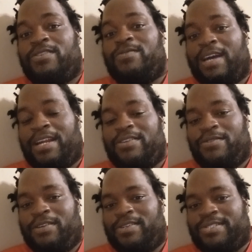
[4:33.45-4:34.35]
You got to
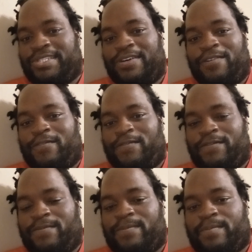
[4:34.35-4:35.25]
do it
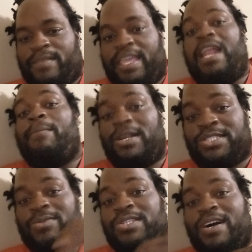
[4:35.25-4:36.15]
yourself. And I'm
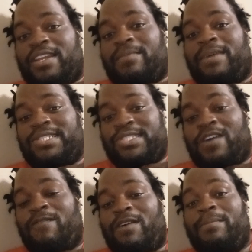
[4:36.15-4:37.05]
also talking to
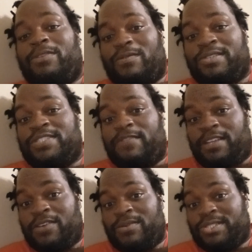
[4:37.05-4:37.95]
myself while I'm doing this
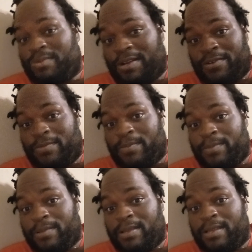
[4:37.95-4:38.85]
video as well.
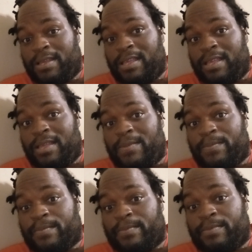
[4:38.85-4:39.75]

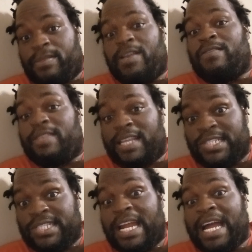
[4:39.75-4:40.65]
There are
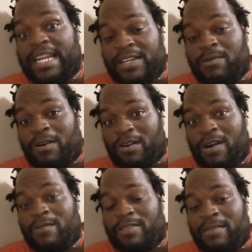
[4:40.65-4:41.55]
things that I need to work
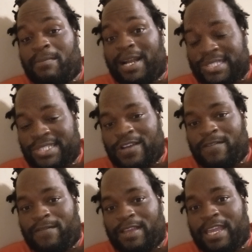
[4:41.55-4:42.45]
on within
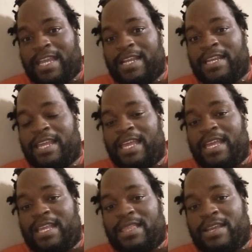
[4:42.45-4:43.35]
myself, and
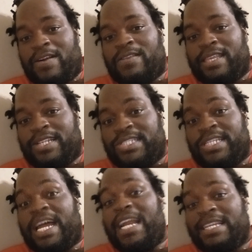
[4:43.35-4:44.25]
there are things
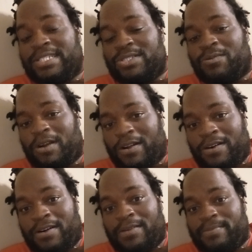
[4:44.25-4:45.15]
that I need to work
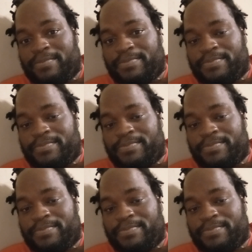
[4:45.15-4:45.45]
on.